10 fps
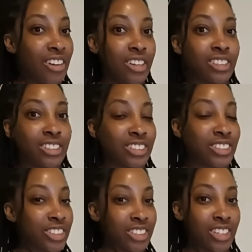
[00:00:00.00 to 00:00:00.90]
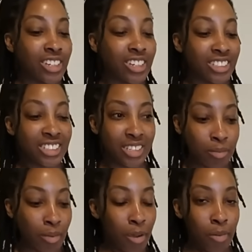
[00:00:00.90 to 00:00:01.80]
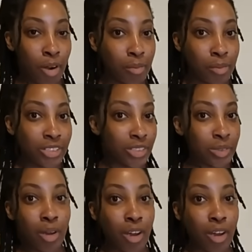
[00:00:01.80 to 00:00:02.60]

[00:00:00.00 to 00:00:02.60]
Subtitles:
right then, so you need to hush. It's in my apartment, so it's my